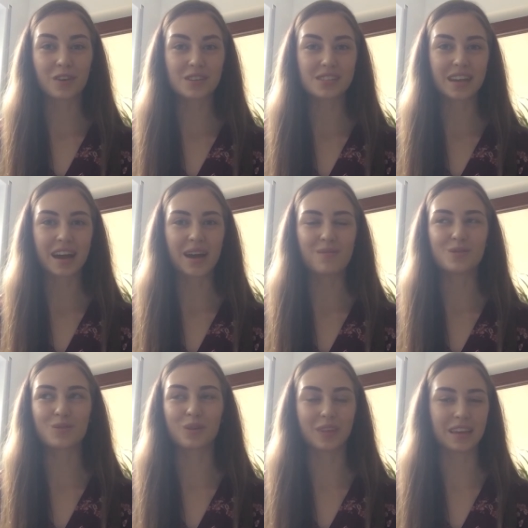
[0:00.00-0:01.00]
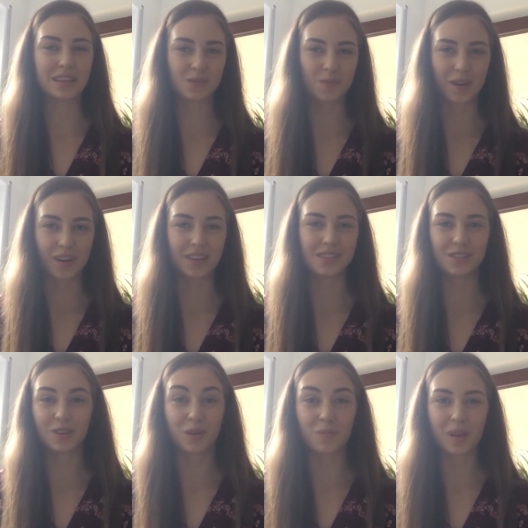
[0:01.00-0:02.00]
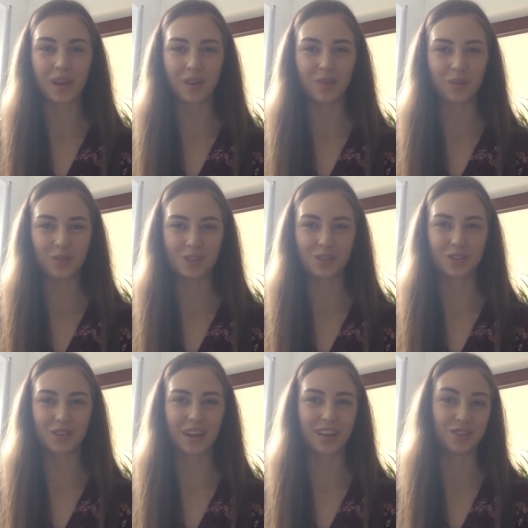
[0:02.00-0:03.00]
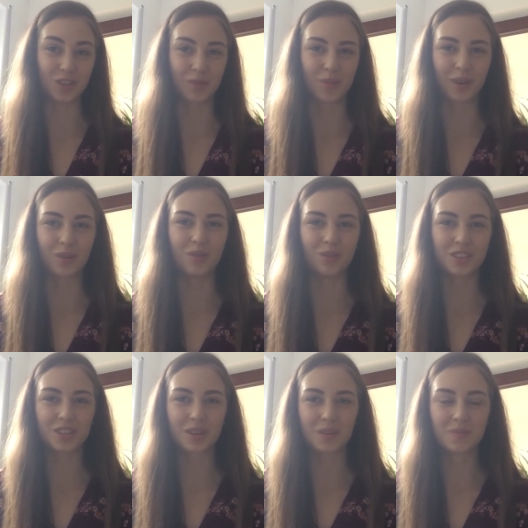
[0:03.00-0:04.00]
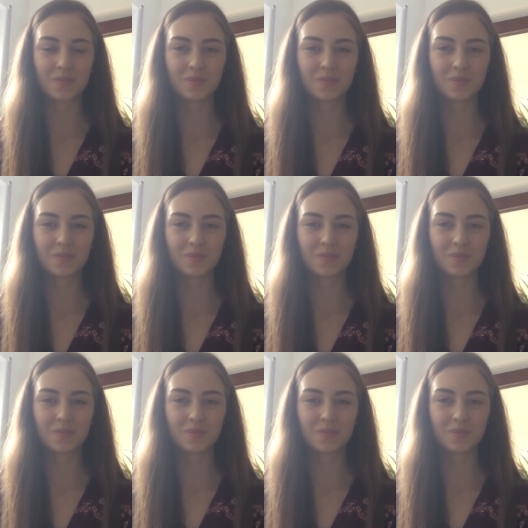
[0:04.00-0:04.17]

first time to really experience European culture and German culture culture.